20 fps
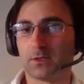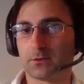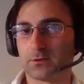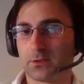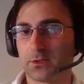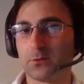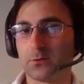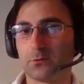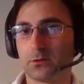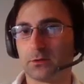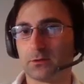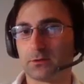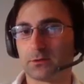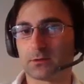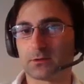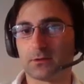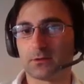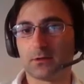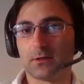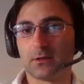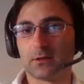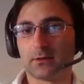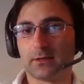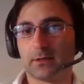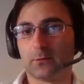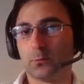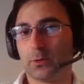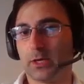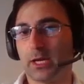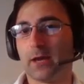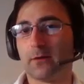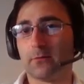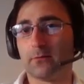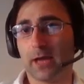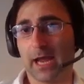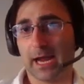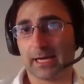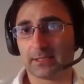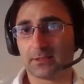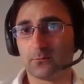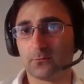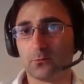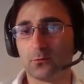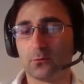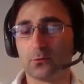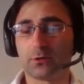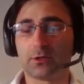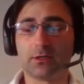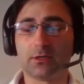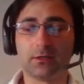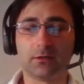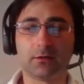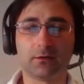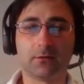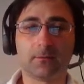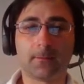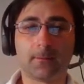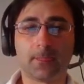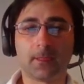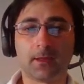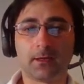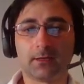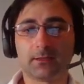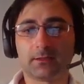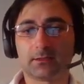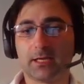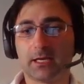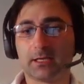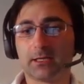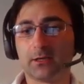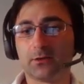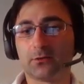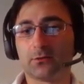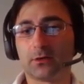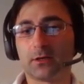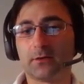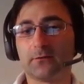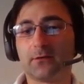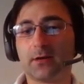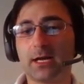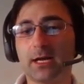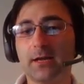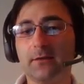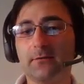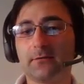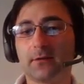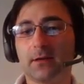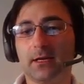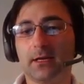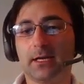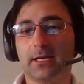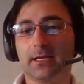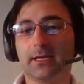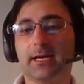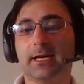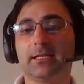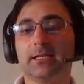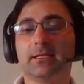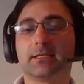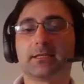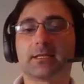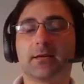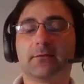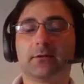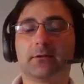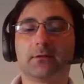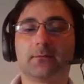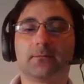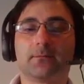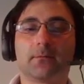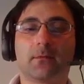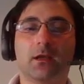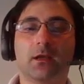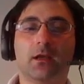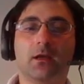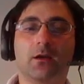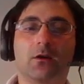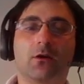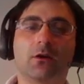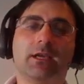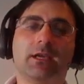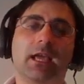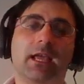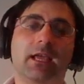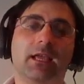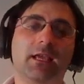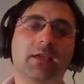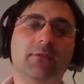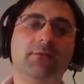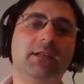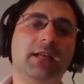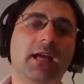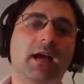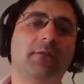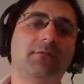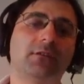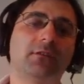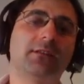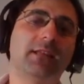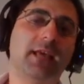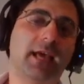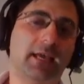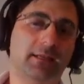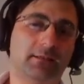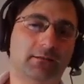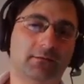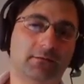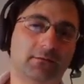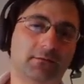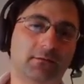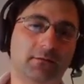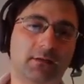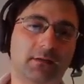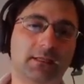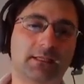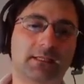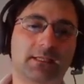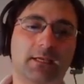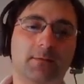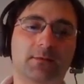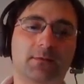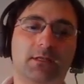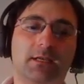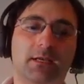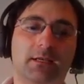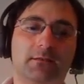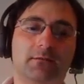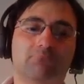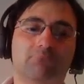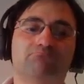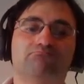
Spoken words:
serious, that we have active rook here, taking on e5 and knight d7. Okay, even after that, it seems that,